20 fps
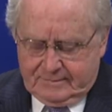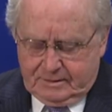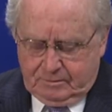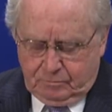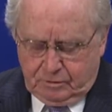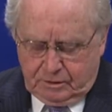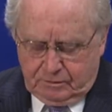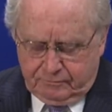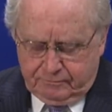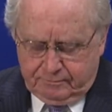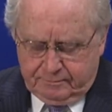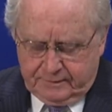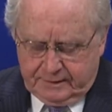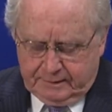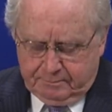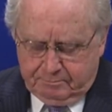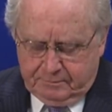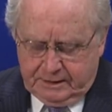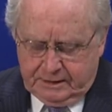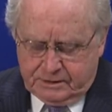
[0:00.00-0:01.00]
Well,
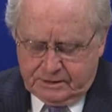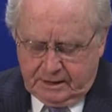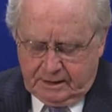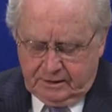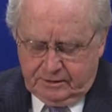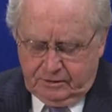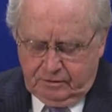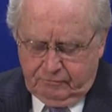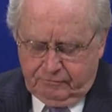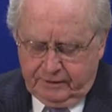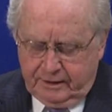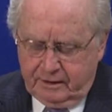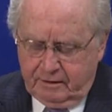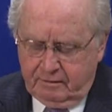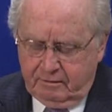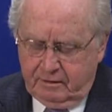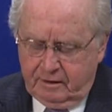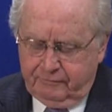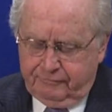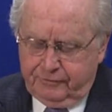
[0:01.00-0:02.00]
let me tell you,
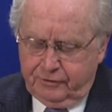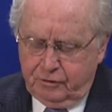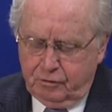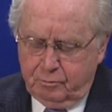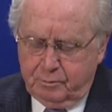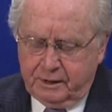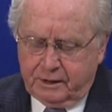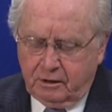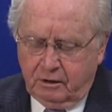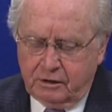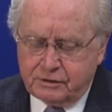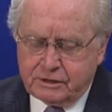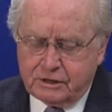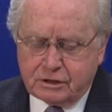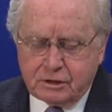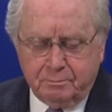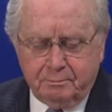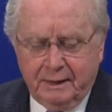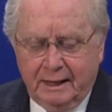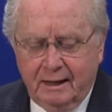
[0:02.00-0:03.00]
very few, because
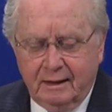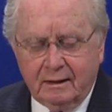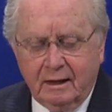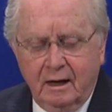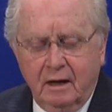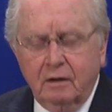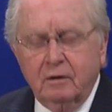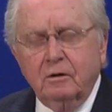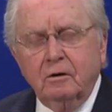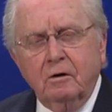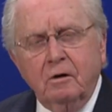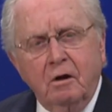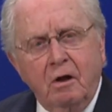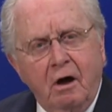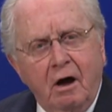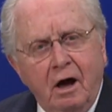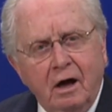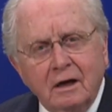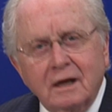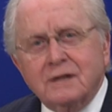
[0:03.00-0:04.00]
it's about
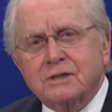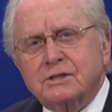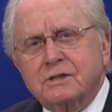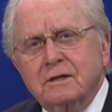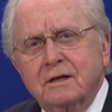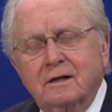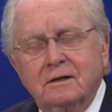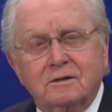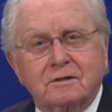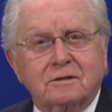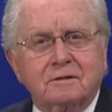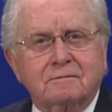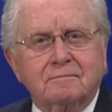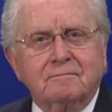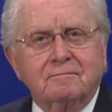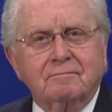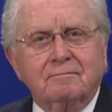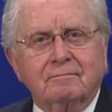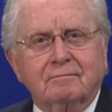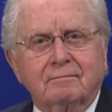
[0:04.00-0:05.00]
lawlessness.
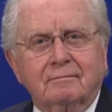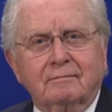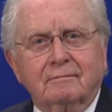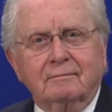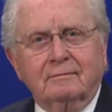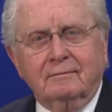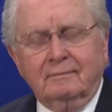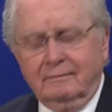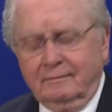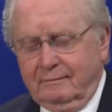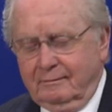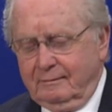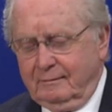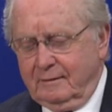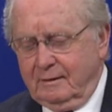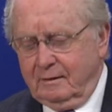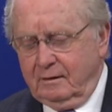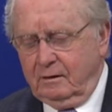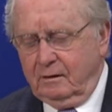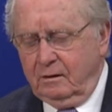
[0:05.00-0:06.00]

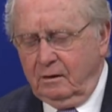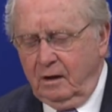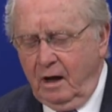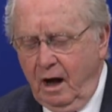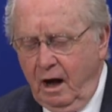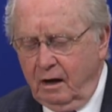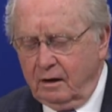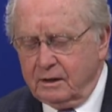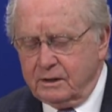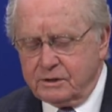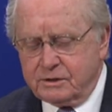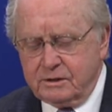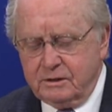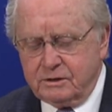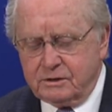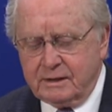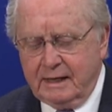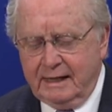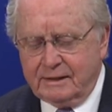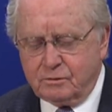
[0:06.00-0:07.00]

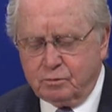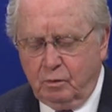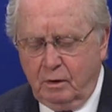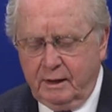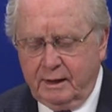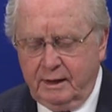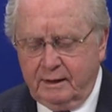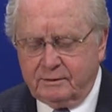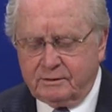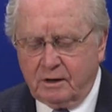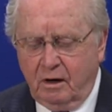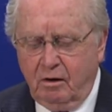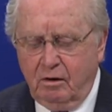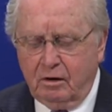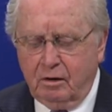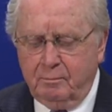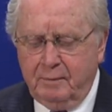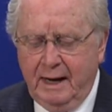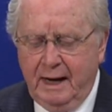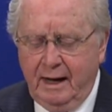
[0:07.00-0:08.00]
Lawlessness, that's what it's
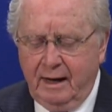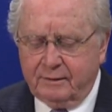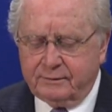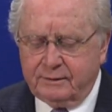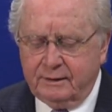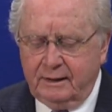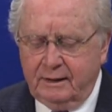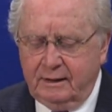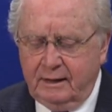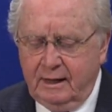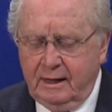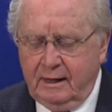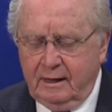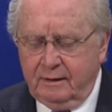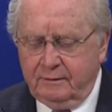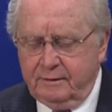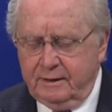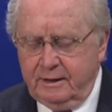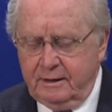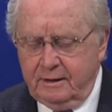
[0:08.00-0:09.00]
all about. The,
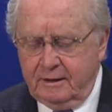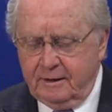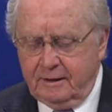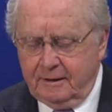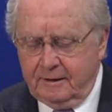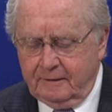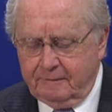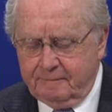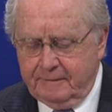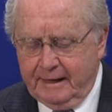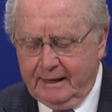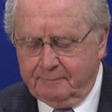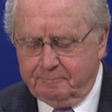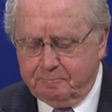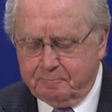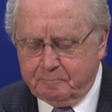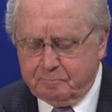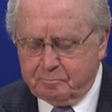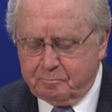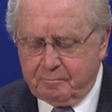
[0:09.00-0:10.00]
the, uh, that